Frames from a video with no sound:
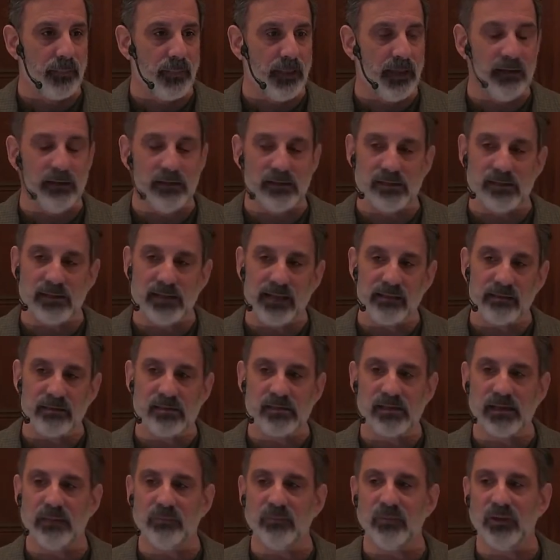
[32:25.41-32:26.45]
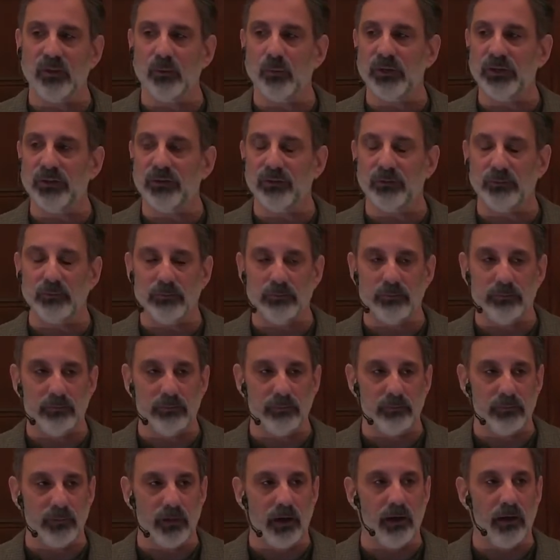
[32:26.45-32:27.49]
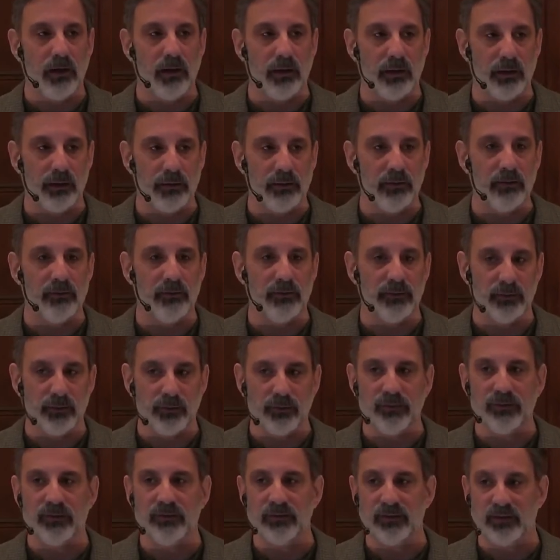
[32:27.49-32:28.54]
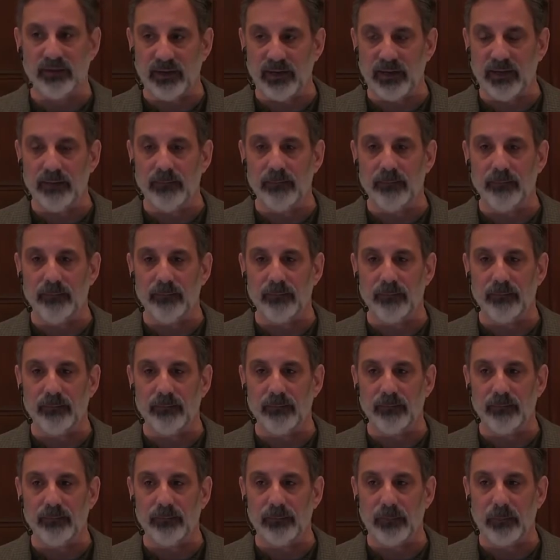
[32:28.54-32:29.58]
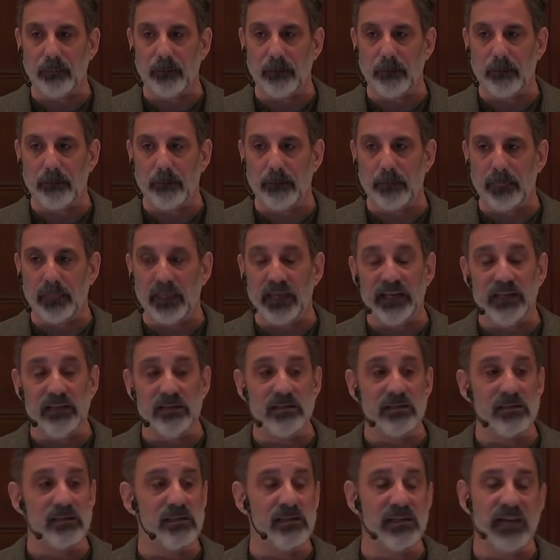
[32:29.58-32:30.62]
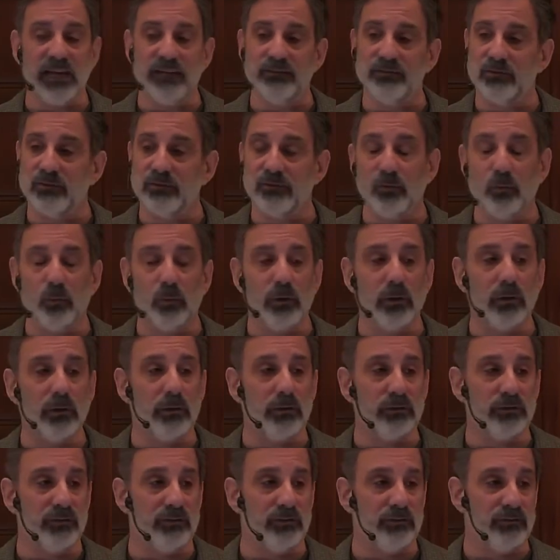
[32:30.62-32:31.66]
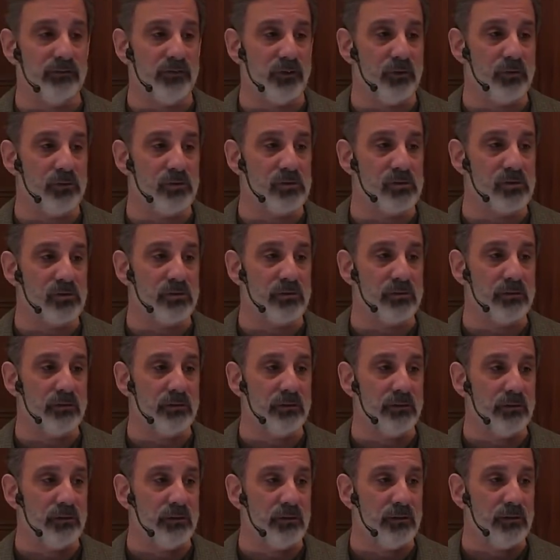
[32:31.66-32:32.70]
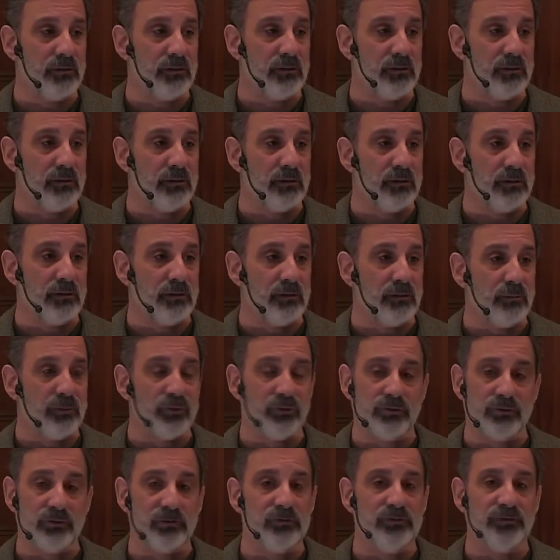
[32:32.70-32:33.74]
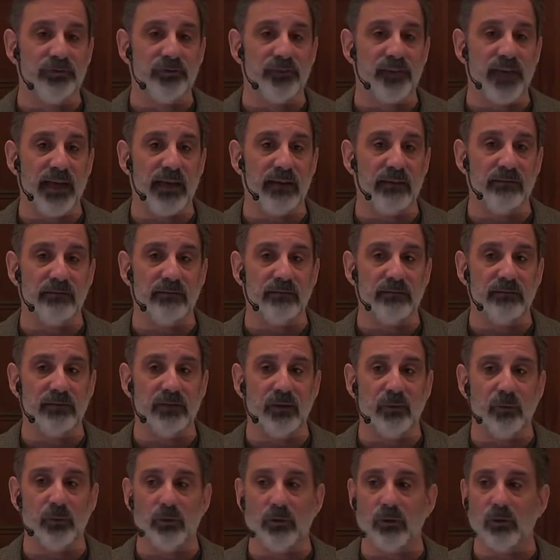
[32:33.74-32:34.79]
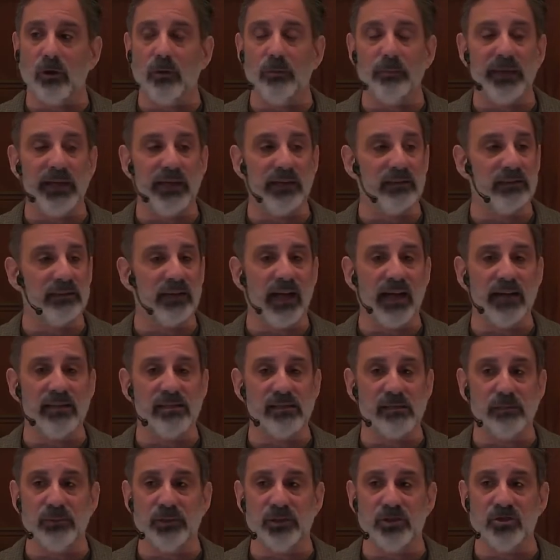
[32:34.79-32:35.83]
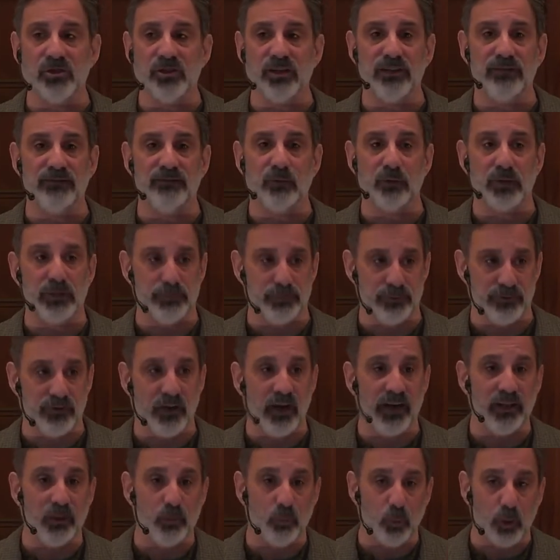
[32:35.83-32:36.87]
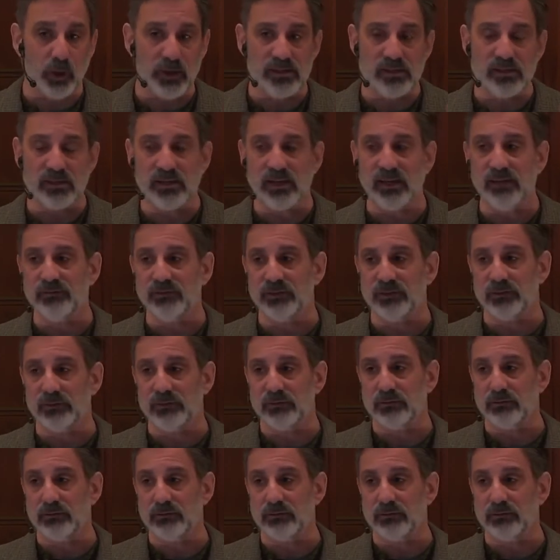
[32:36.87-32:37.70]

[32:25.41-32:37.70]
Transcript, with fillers: And isn't that the same thing we do on the earth today? He is the Savior of the world, folks. Proof that, you know, we're all made in God's image, therefore he provided one Savior.